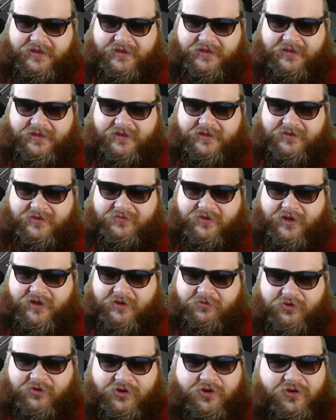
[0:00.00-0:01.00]

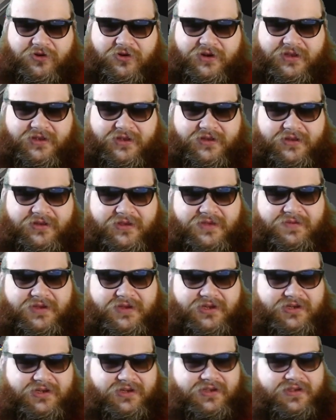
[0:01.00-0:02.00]
a returning
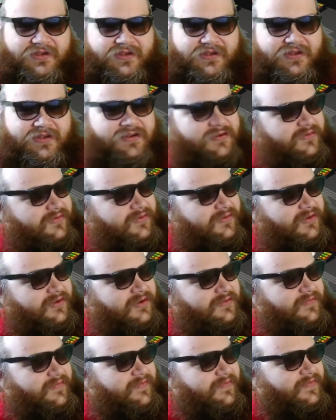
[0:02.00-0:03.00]
species
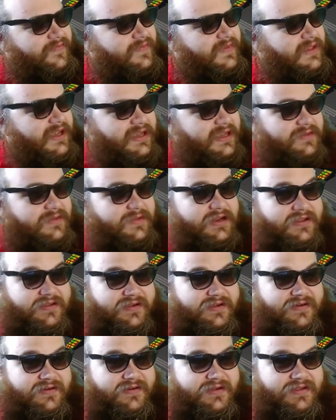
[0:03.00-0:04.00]
from the animated
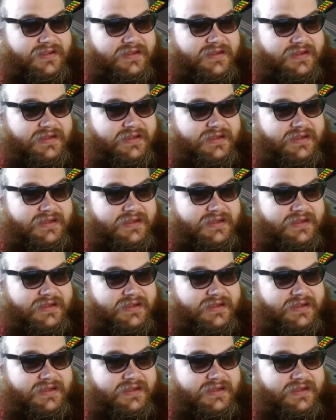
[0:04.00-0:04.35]
series.